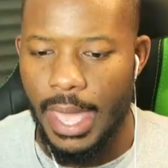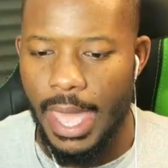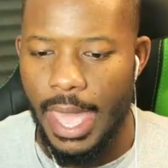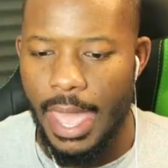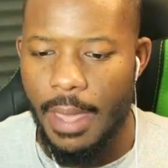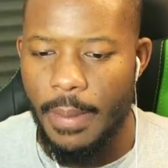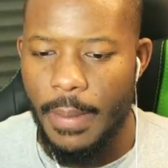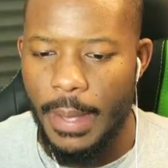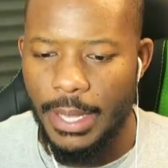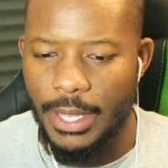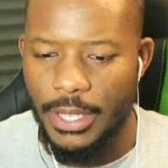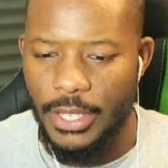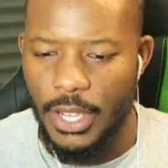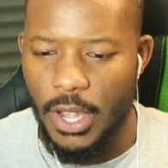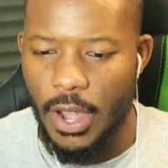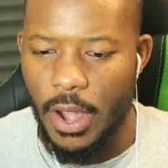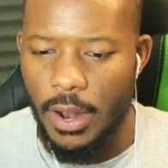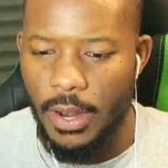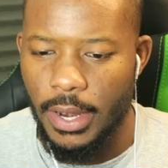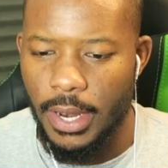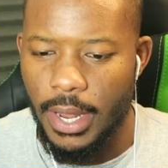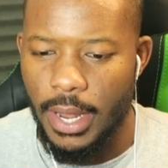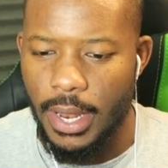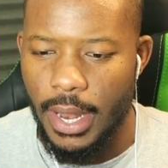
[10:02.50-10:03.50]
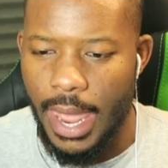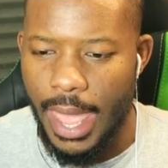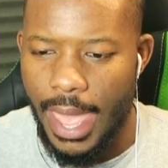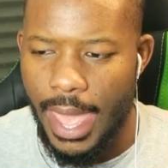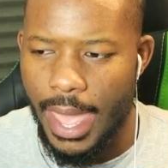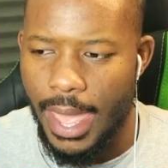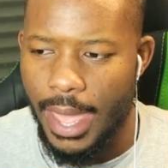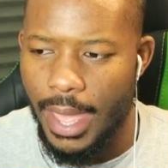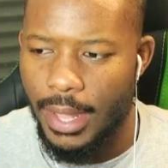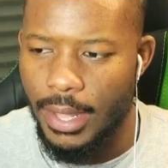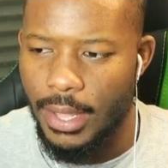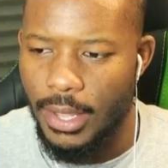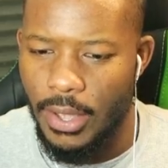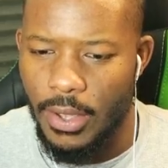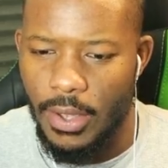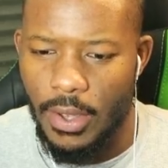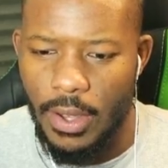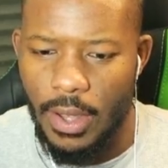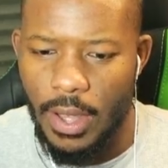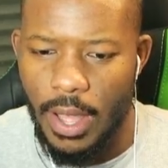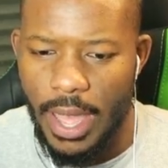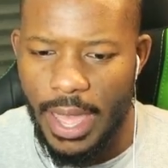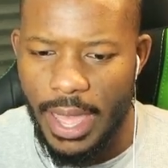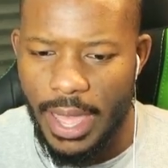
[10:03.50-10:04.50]
game has started and
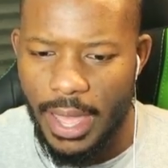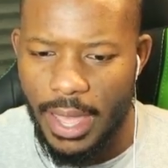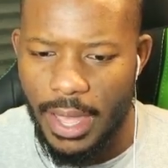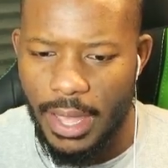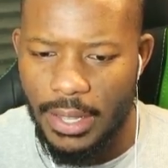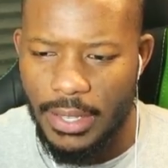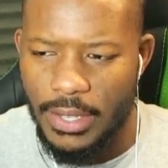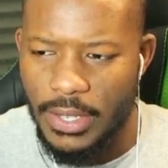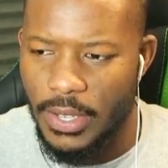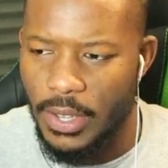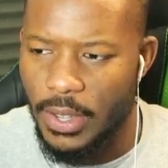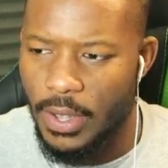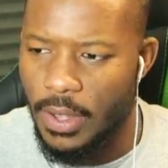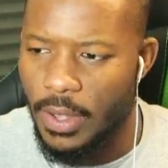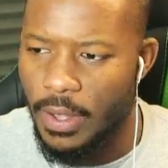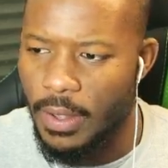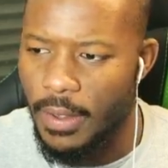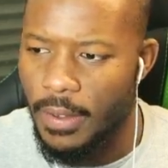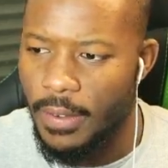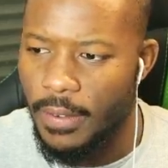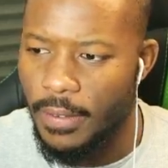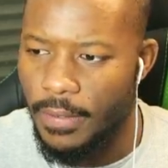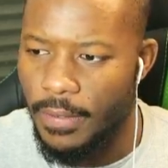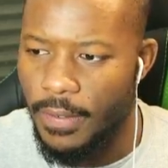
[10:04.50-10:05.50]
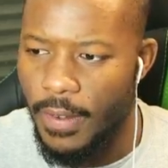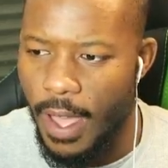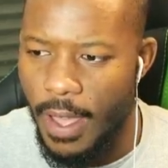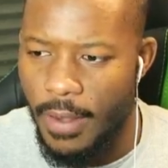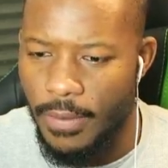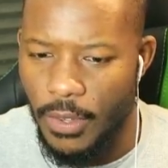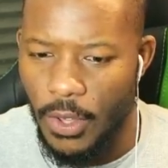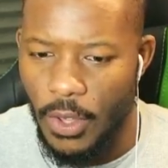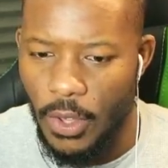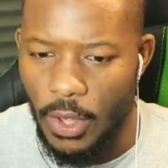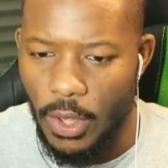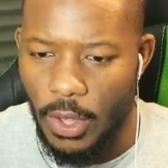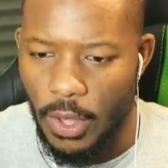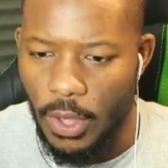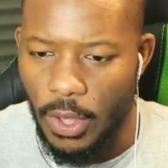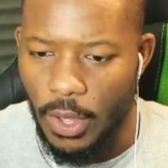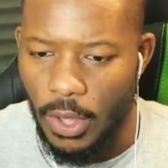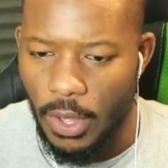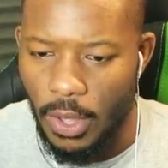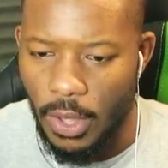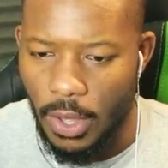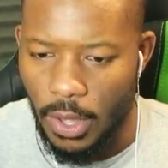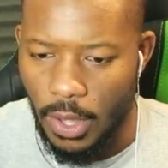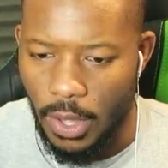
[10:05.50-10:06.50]
you're a
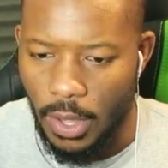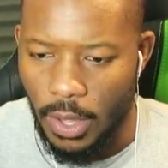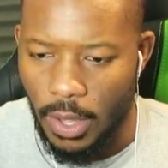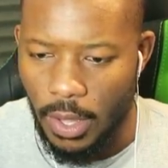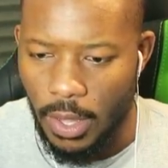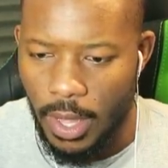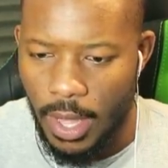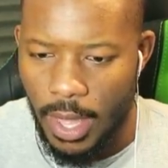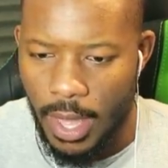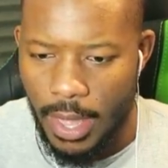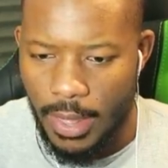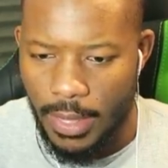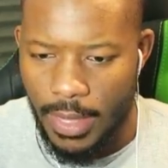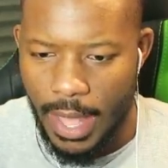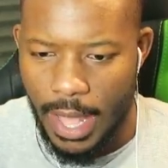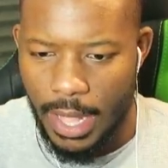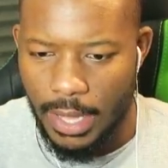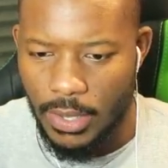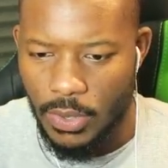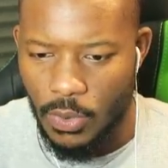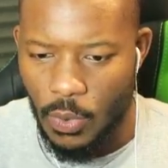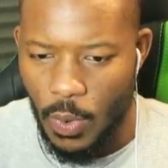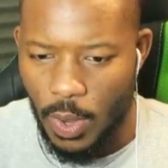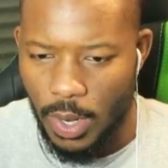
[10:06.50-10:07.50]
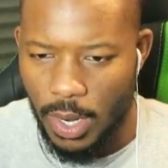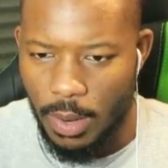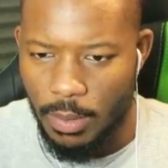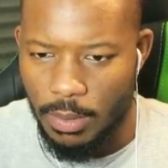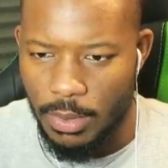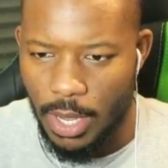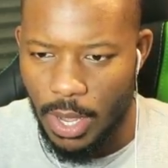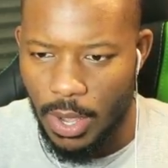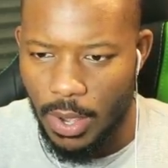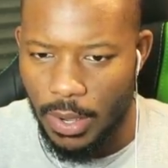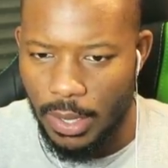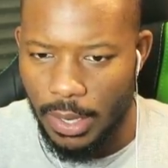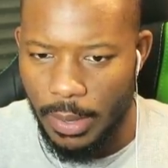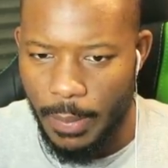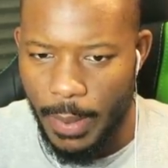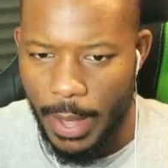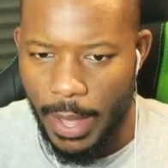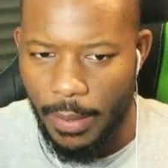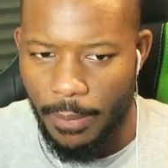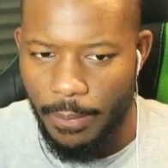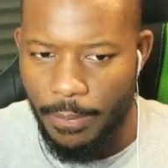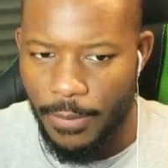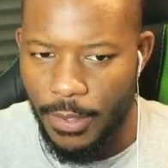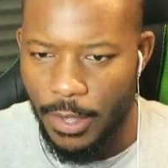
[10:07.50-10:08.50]
survivor. That's what I'm talking
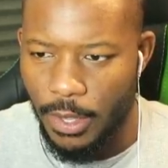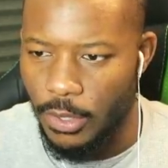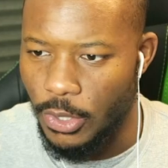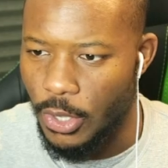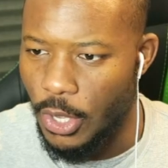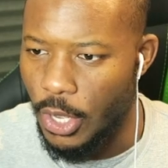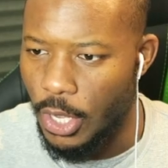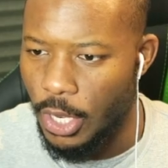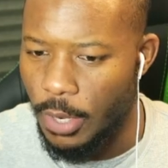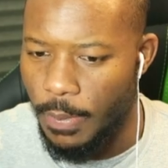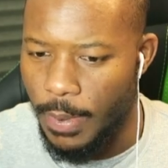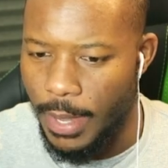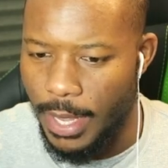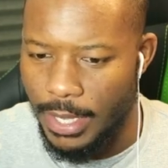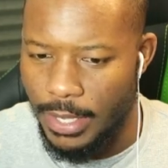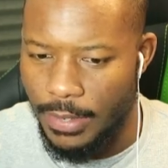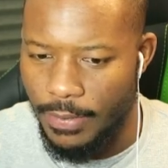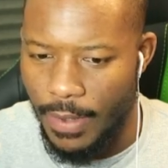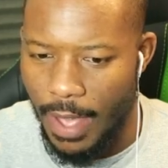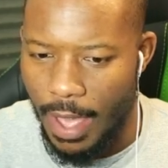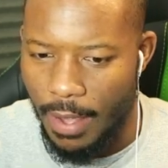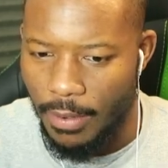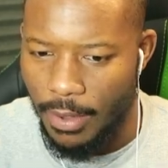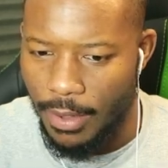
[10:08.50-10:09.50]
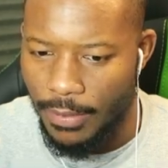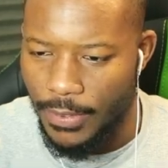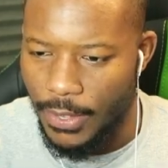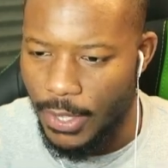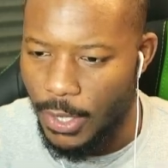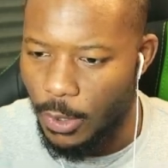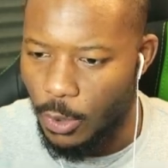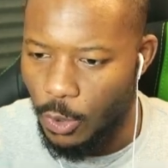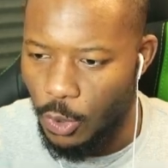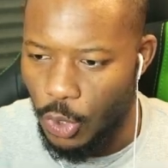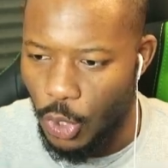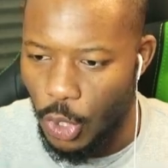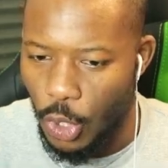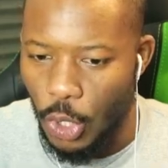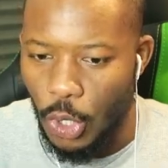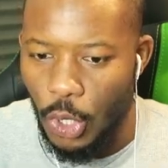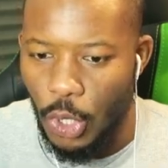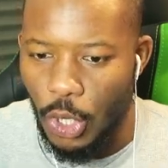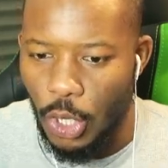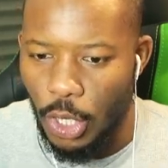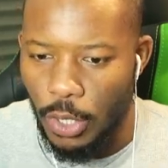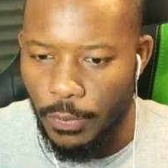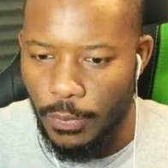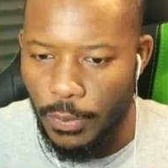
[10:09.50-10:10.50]
about. Feels good to be a survivor. It feels
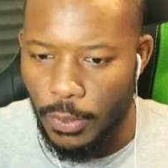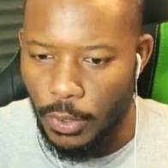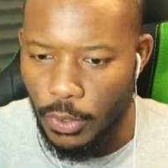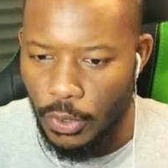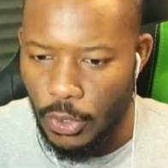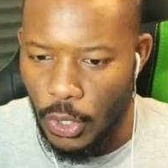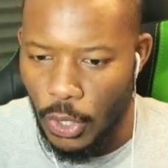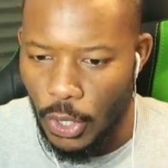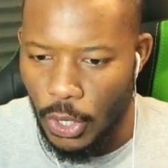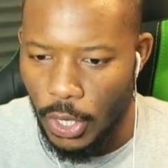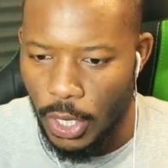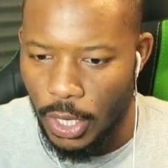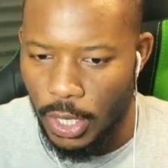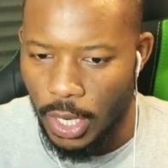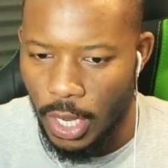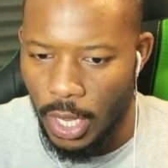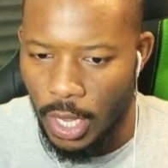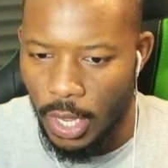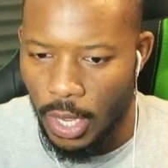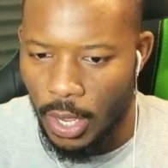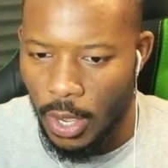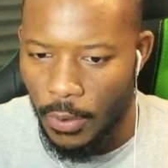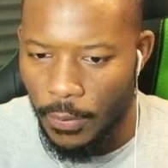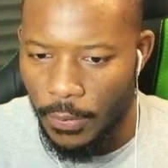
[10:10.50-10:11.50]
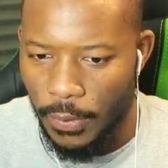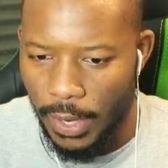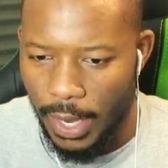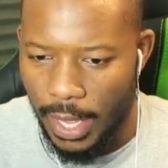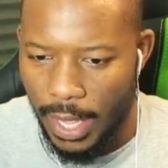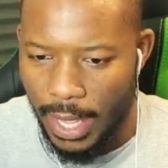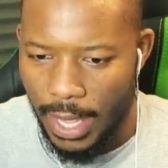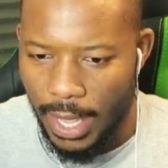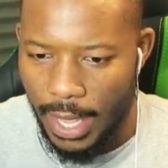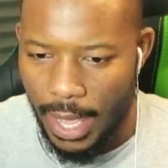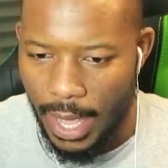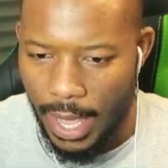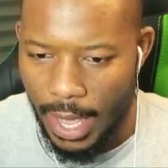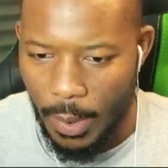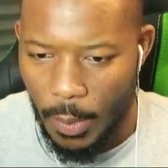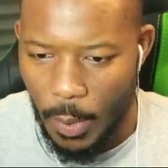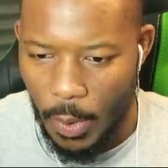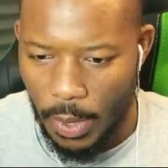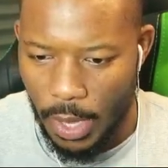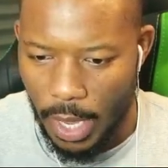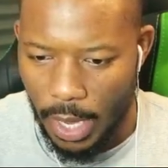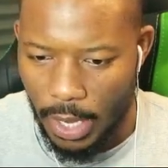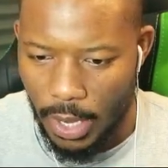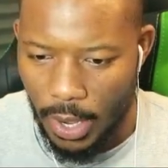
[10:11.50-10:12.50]
good. It feels good. Hopefully, I
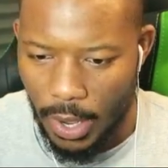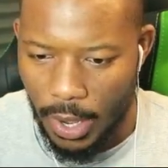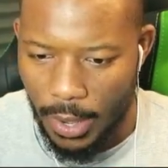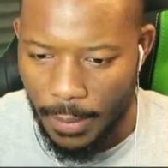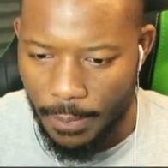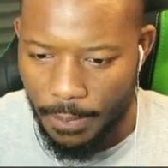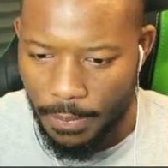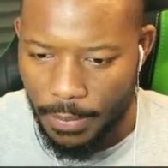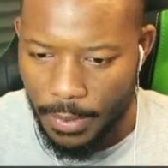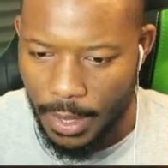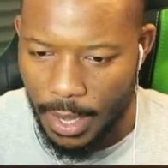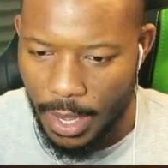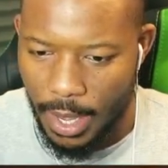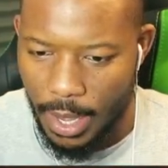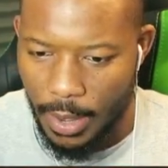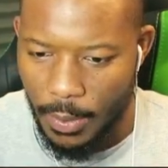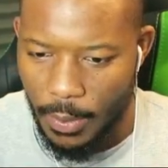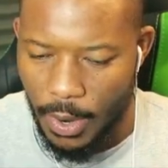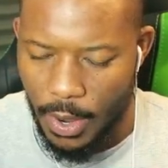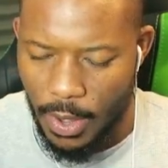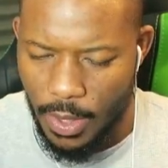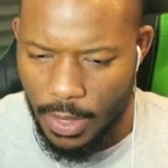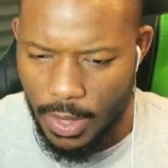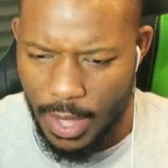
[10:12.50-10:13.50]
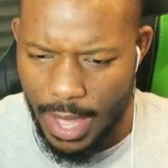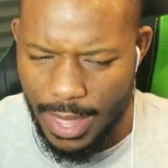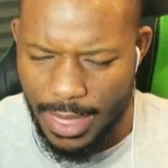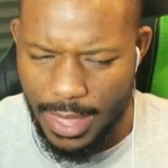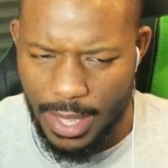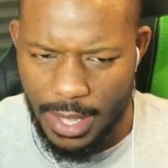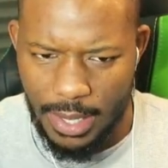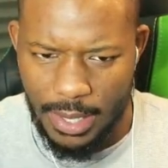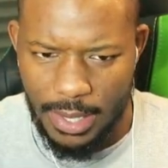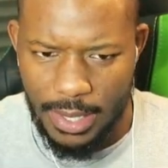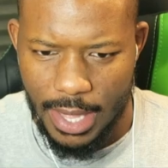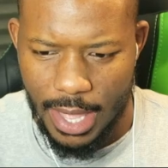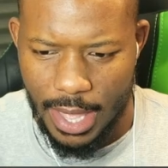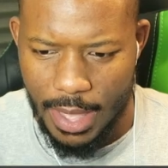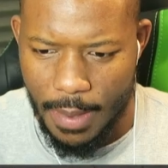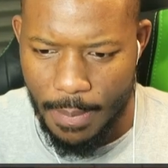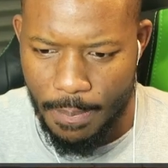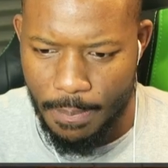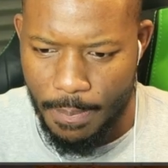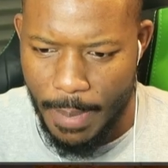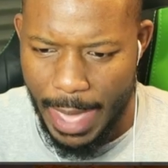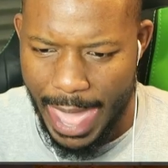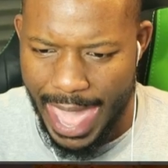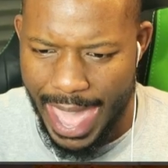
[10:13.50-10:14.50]
won't get caught. Uh, we're on, I think it's the
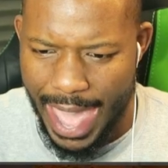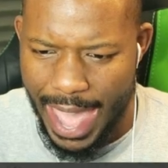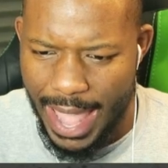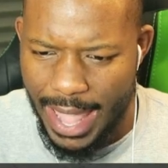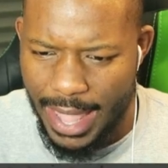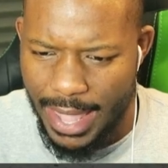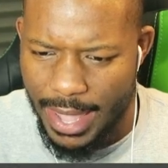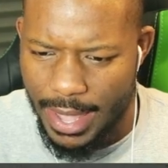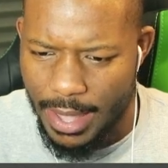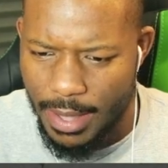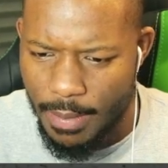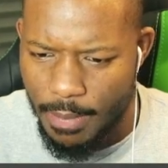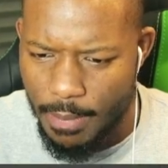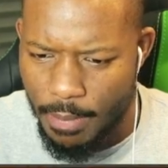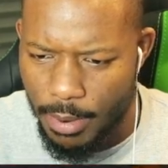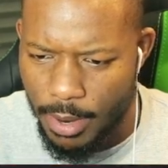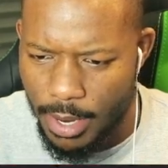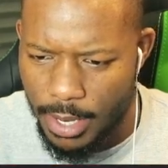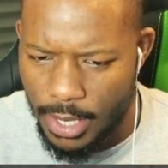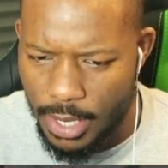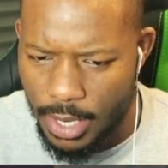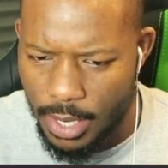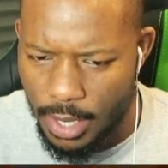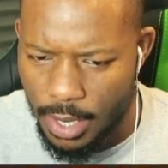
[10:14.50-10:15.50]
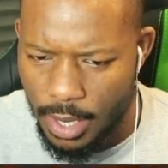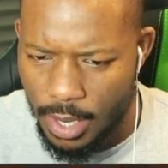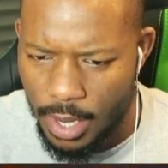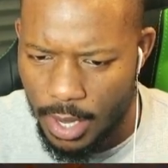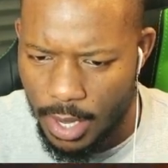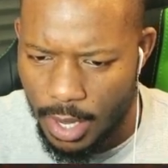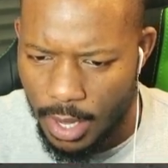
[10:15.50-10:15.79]
abandoned prison?